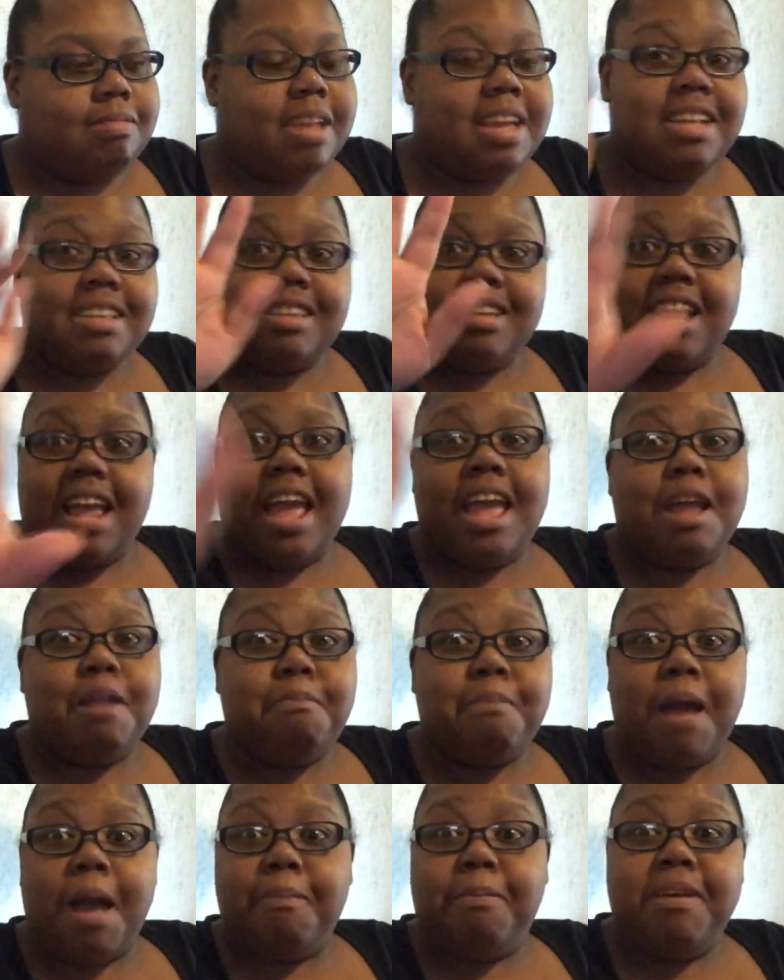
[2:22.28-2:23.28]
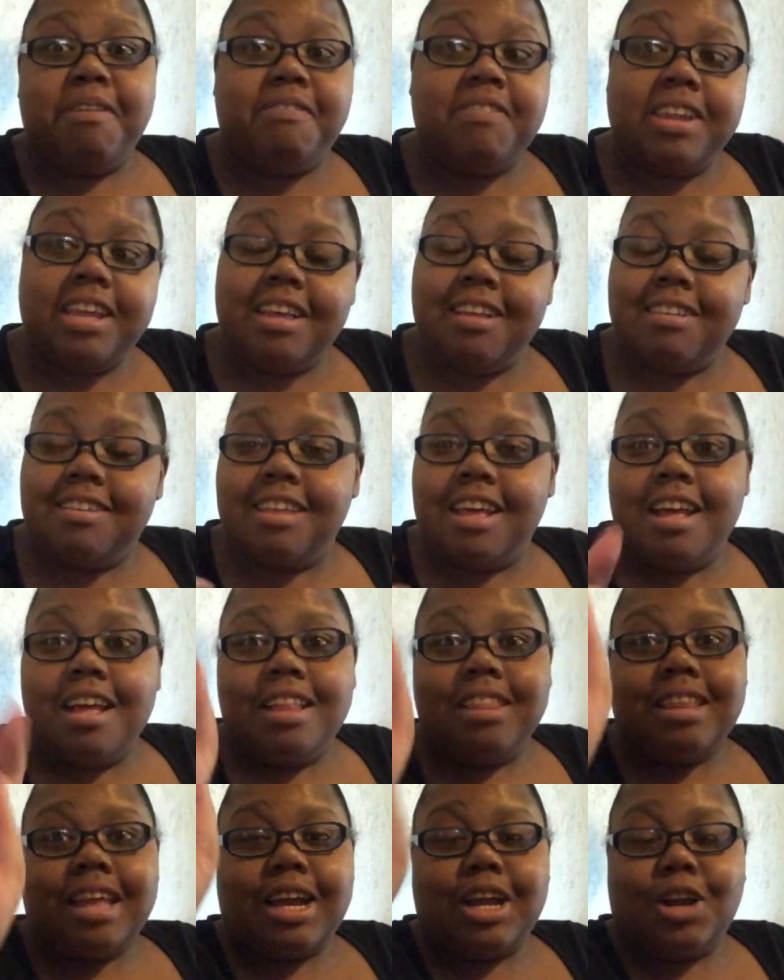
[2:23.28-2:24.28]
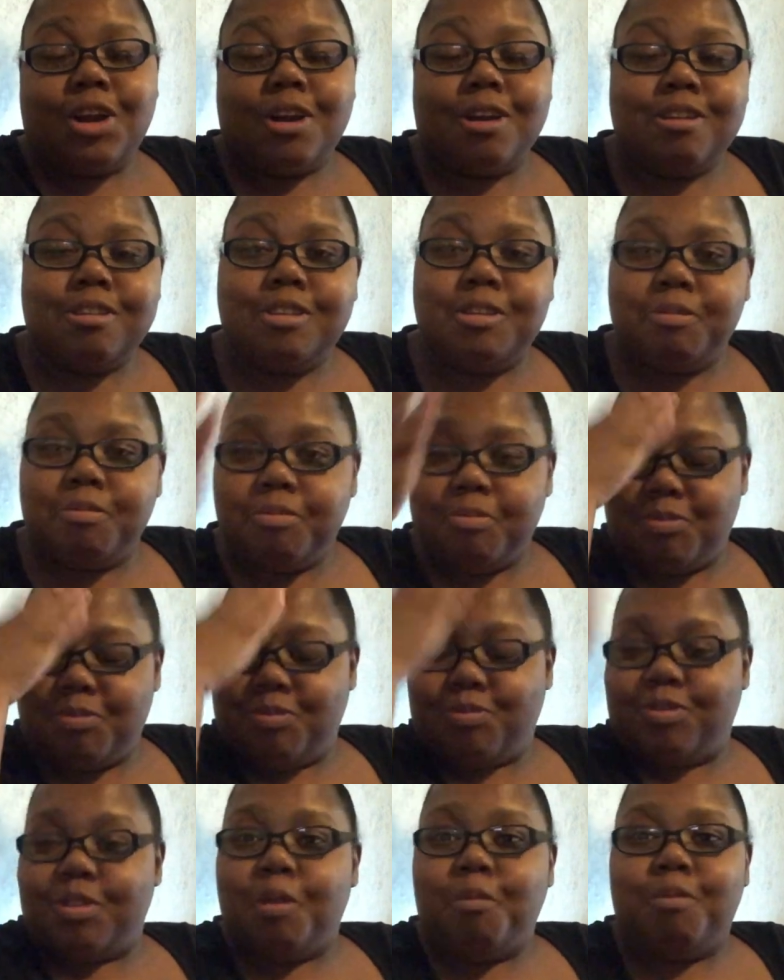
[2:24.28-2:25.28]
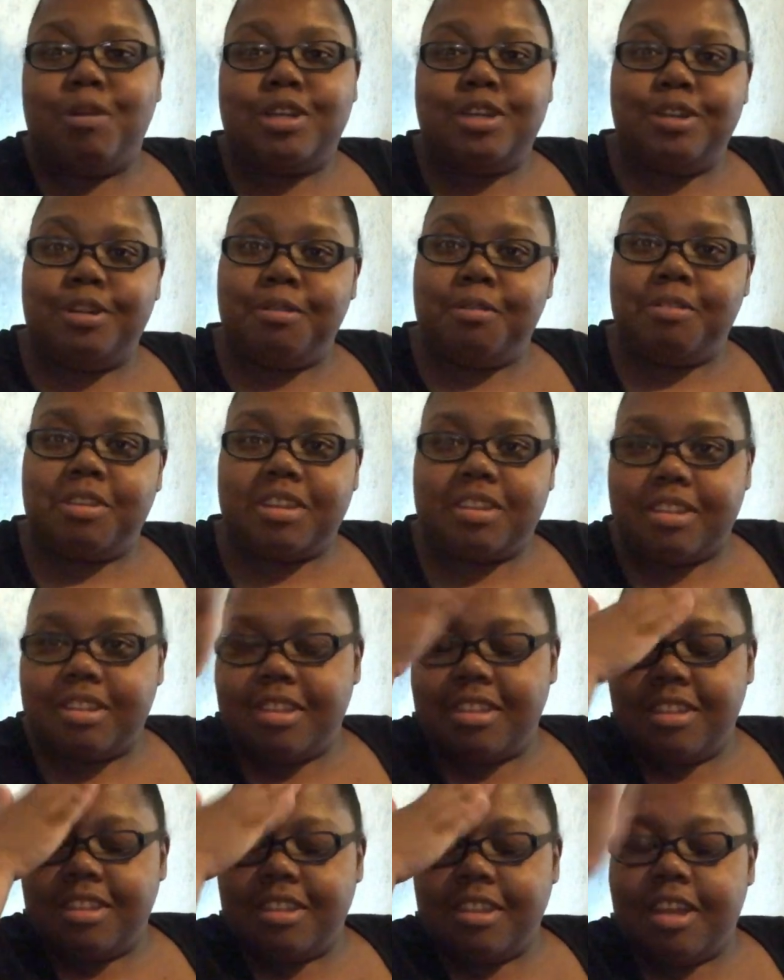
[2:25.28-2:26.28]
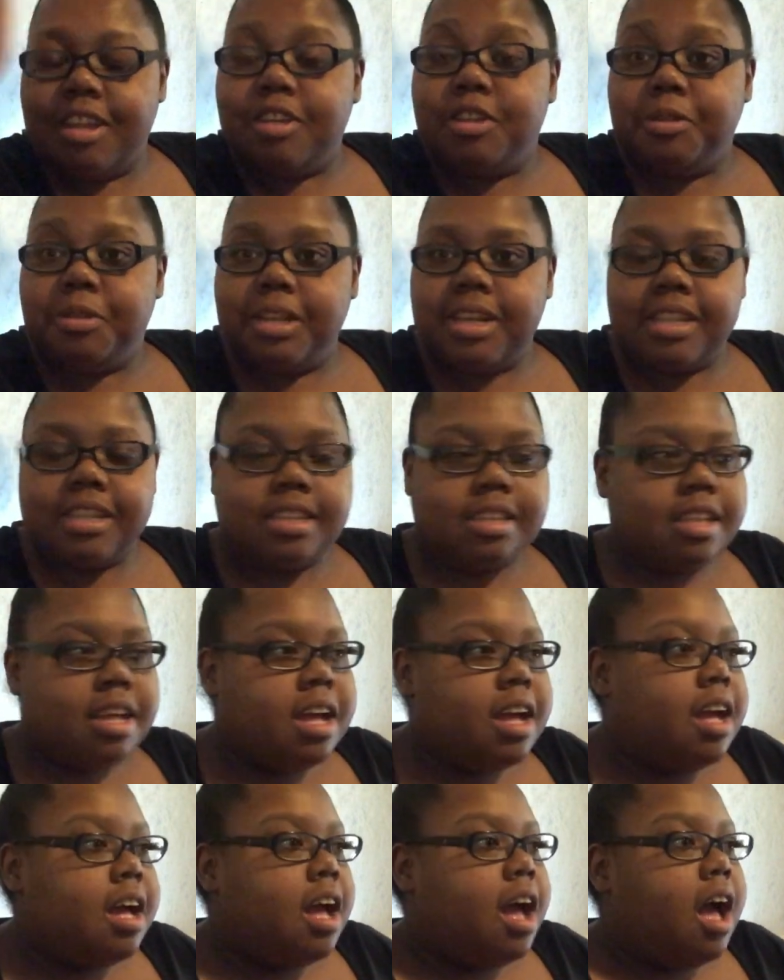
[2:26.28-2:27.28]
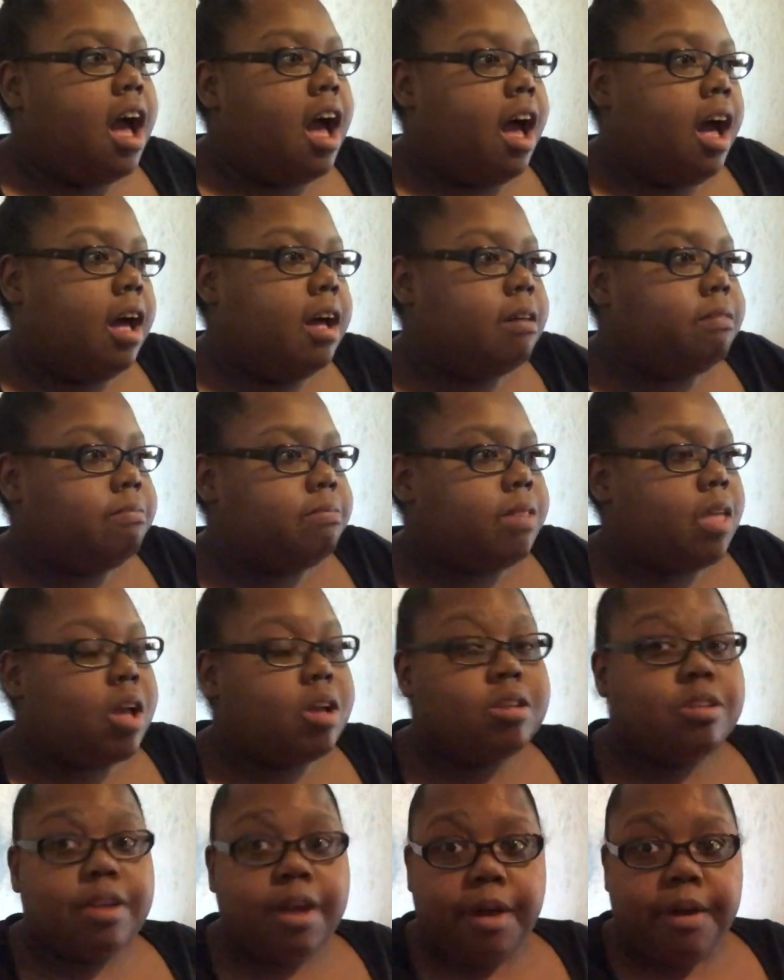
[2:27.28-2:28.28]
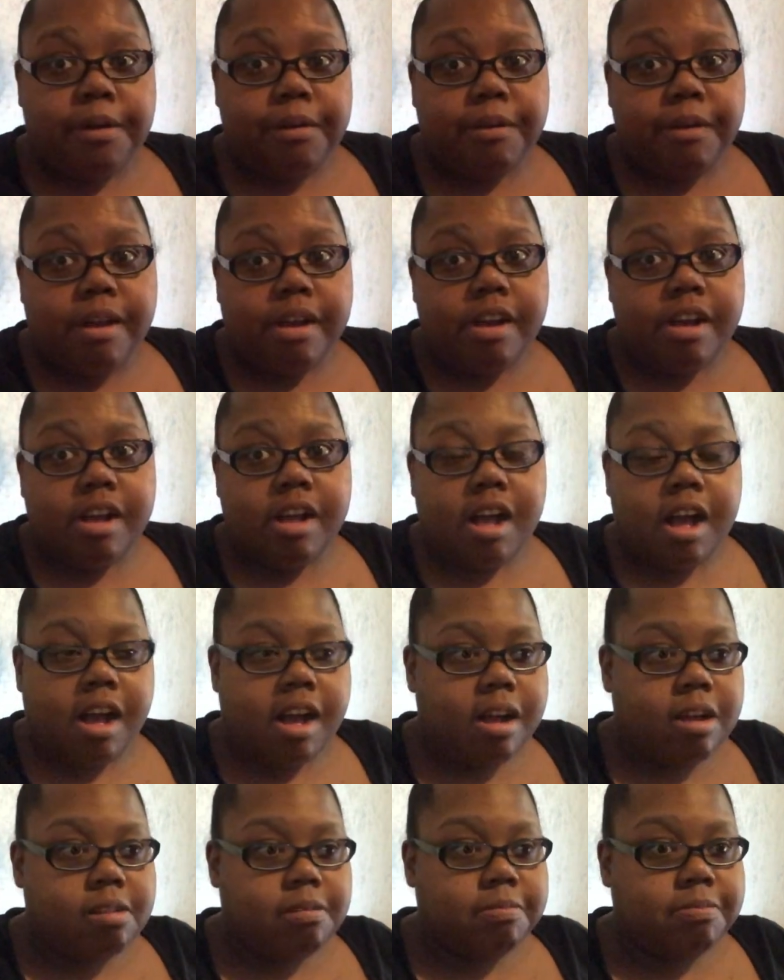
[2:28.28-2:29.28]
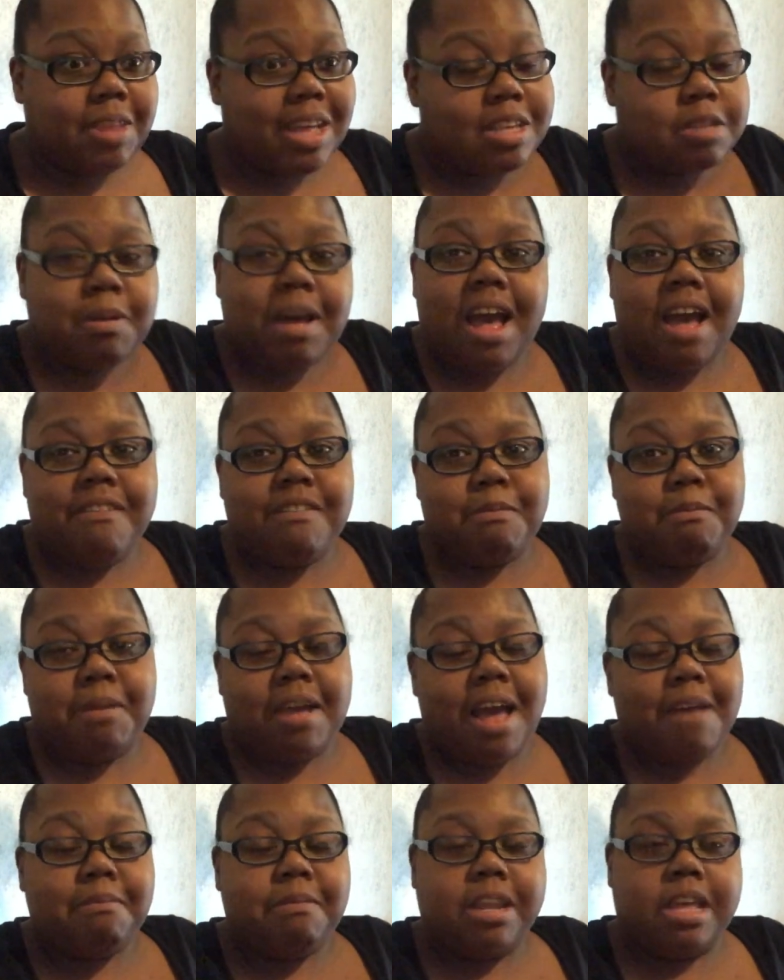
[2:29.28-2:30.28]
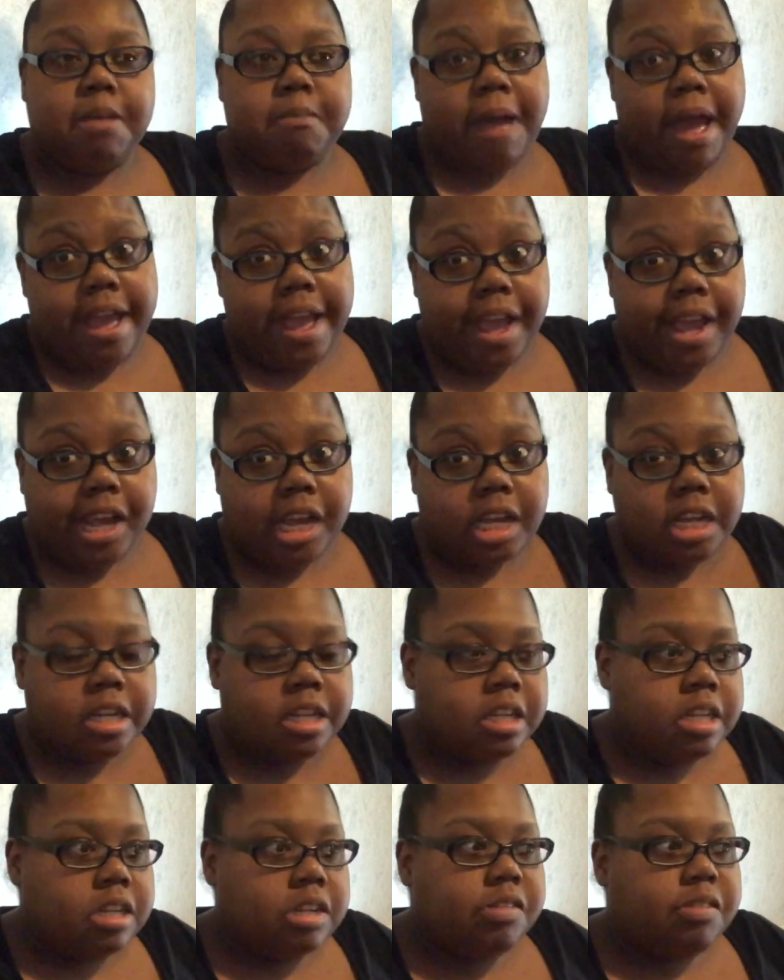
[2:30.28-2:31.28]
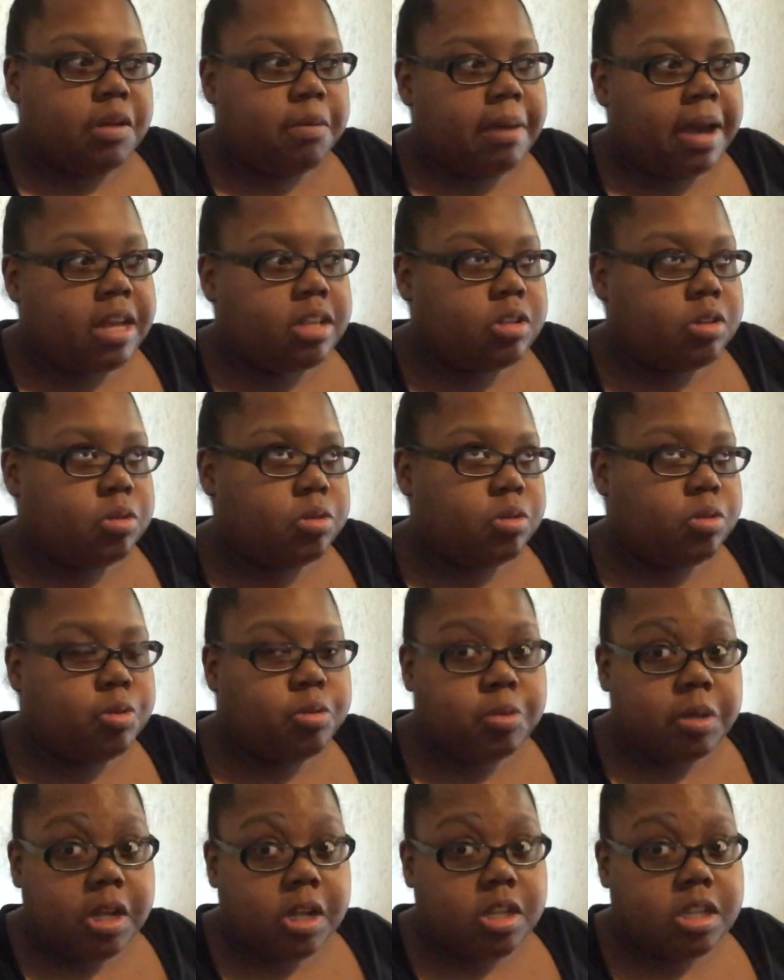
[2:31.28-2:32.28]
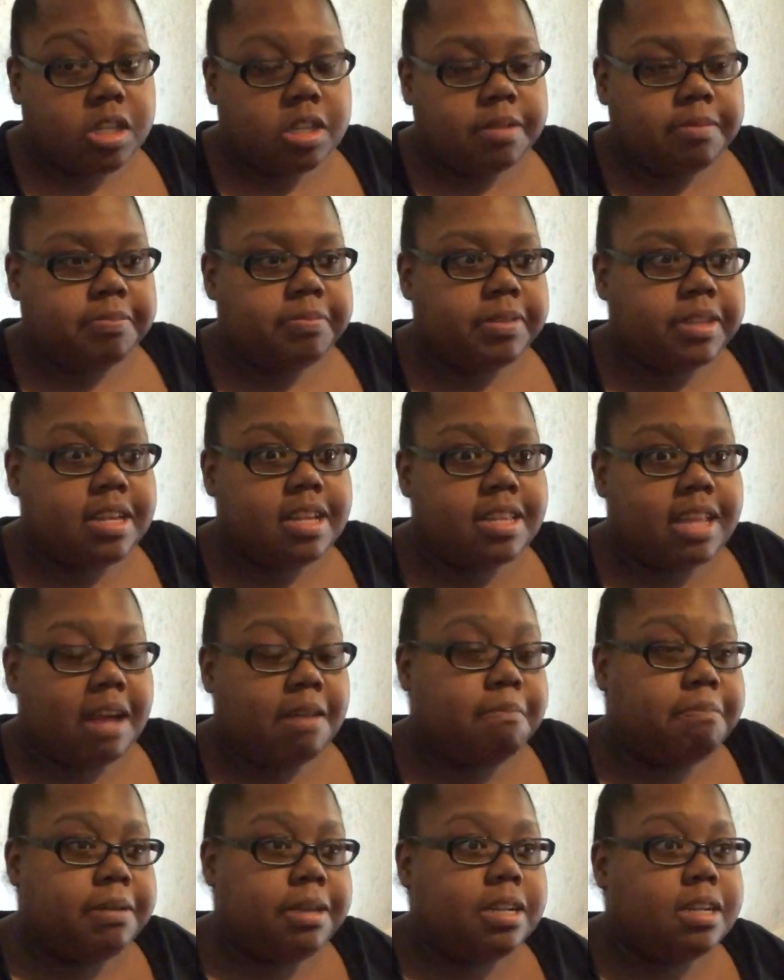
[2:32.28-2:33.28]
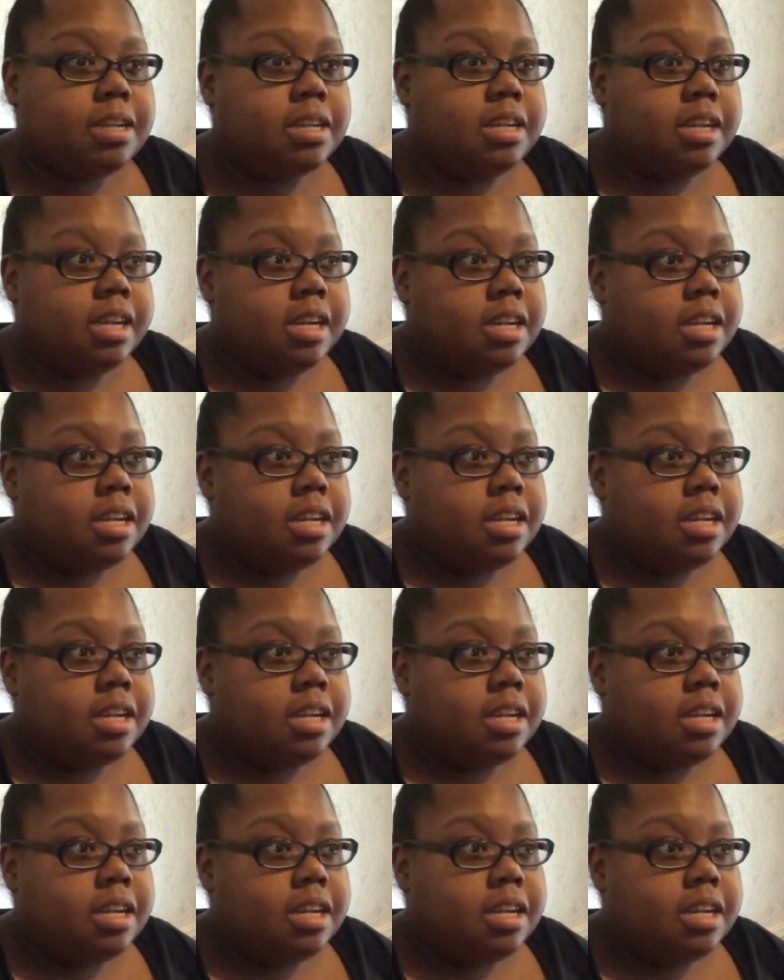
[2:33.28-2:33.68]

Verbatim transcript: hits in the head, epiphanies, like, girl, what you doing? Just do this. That's why I've been MIA for the past 2 weeks, because I've been